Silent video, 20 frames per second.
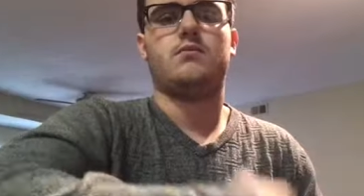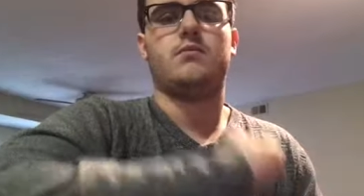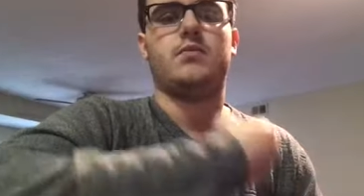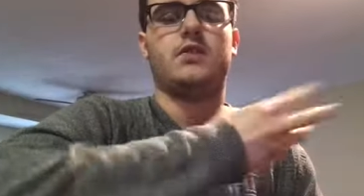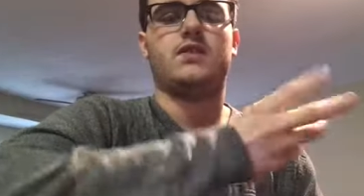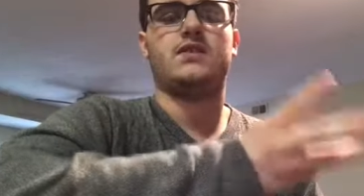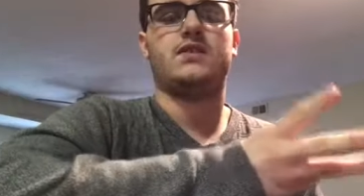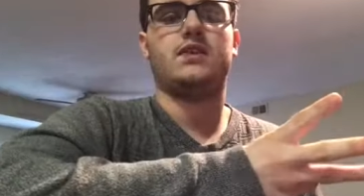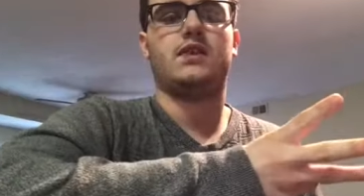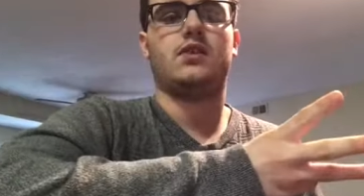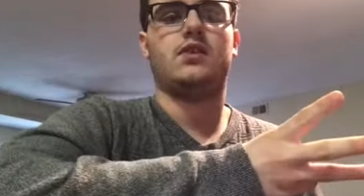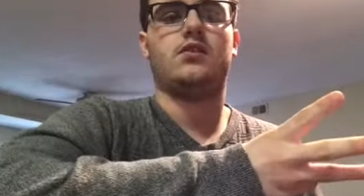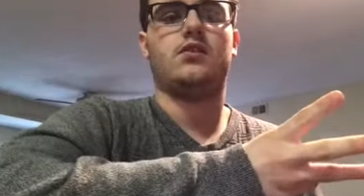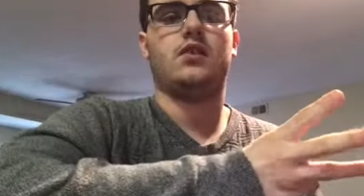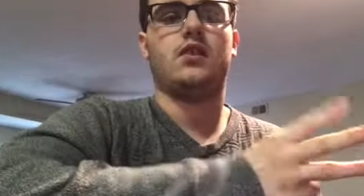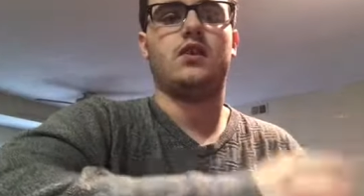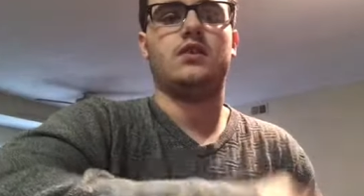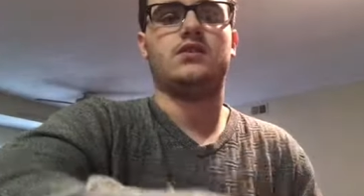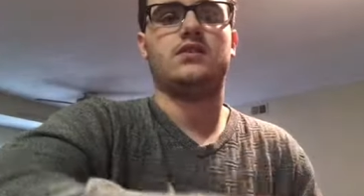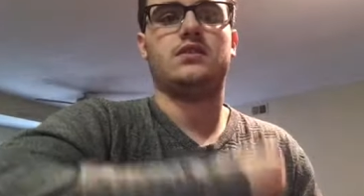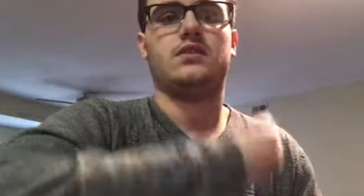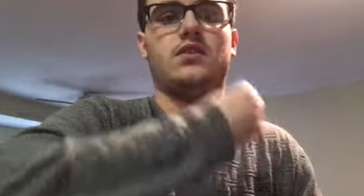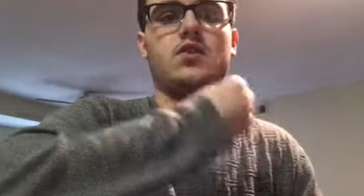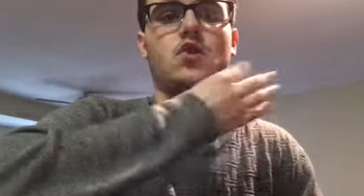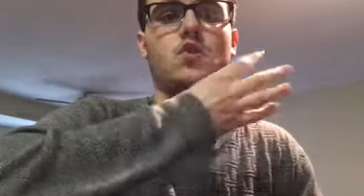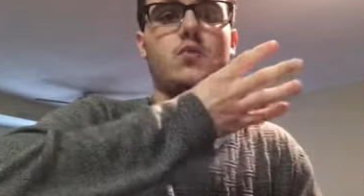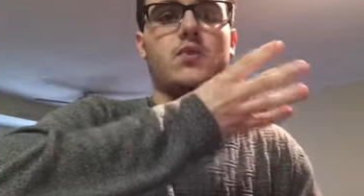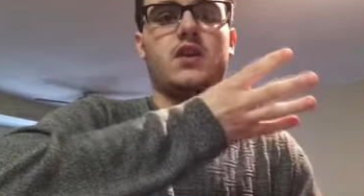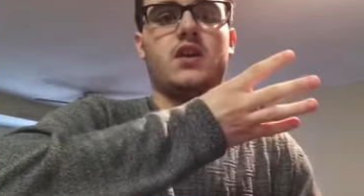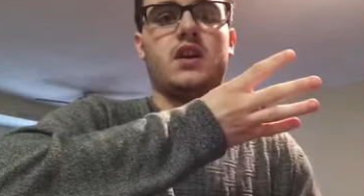Big City Greens, and
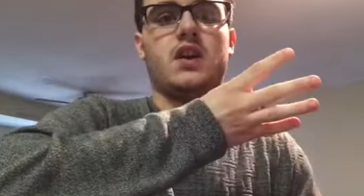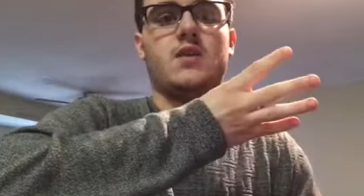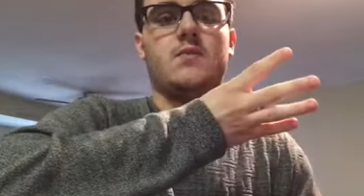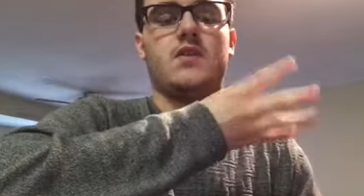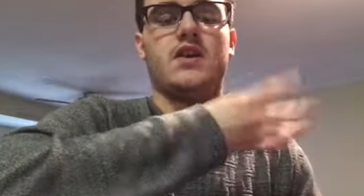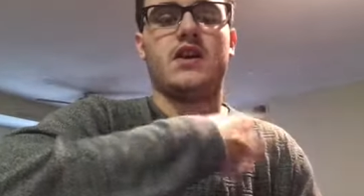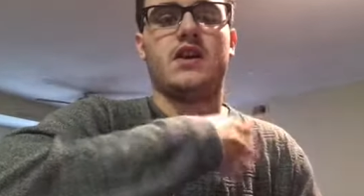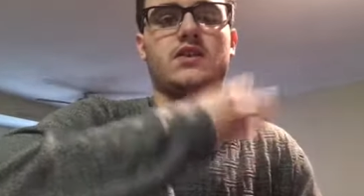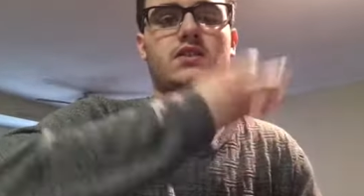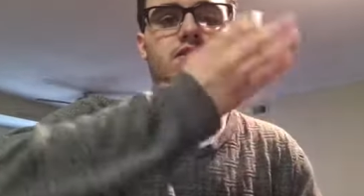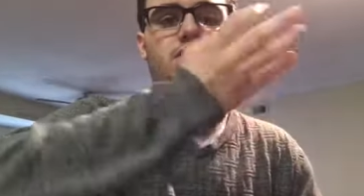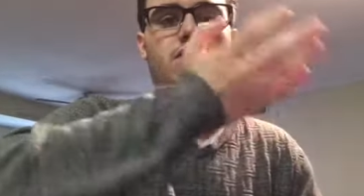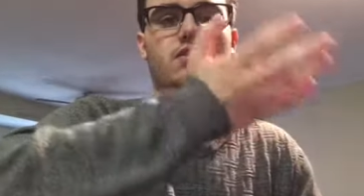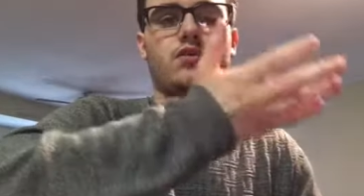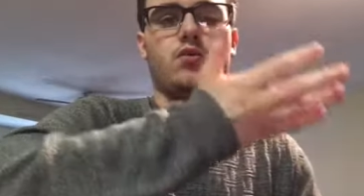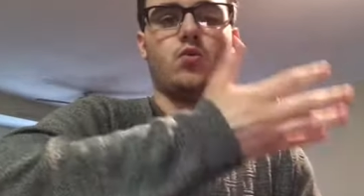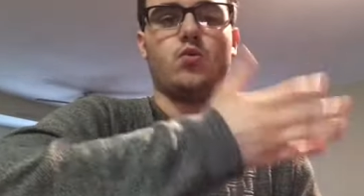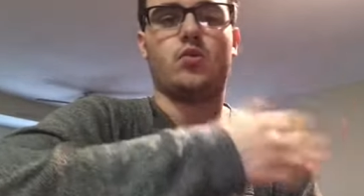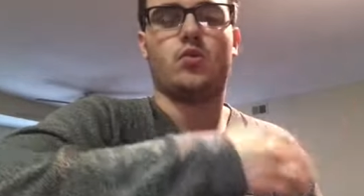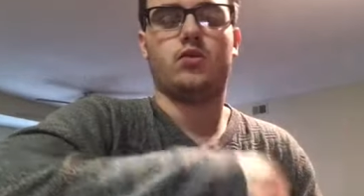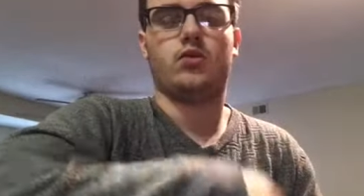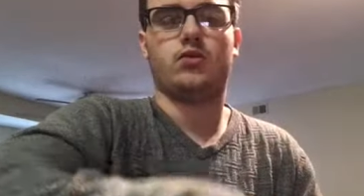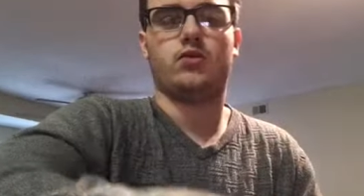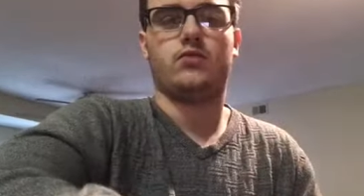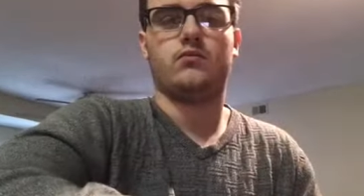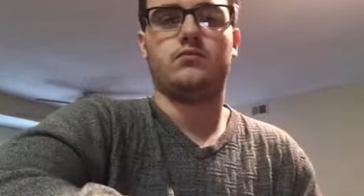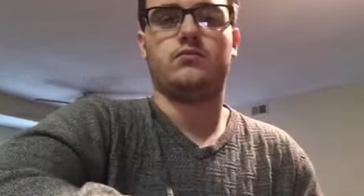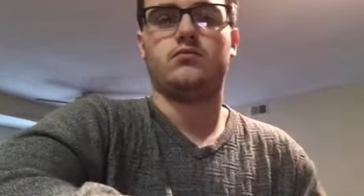Kubikami Ask the World.